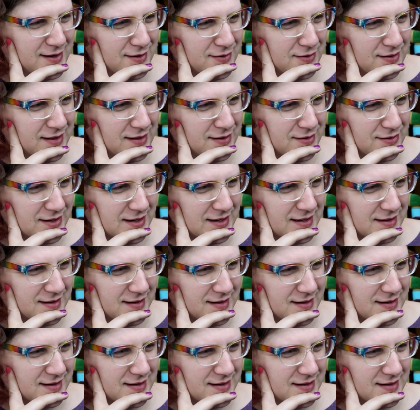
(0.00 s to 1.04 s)
I don't. I don't this think
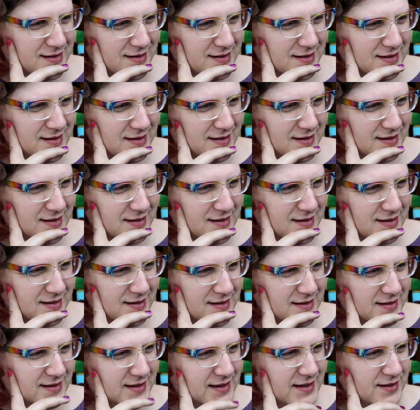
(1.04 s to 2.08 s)
mansion is
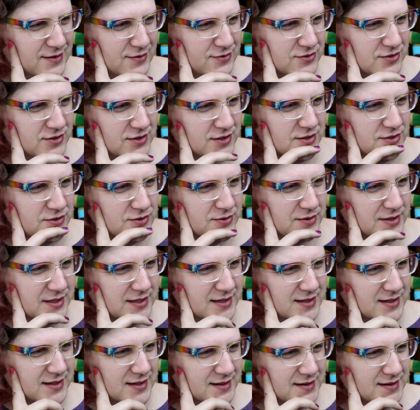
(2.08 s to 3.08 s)
unhinged. Candle's gonna do it.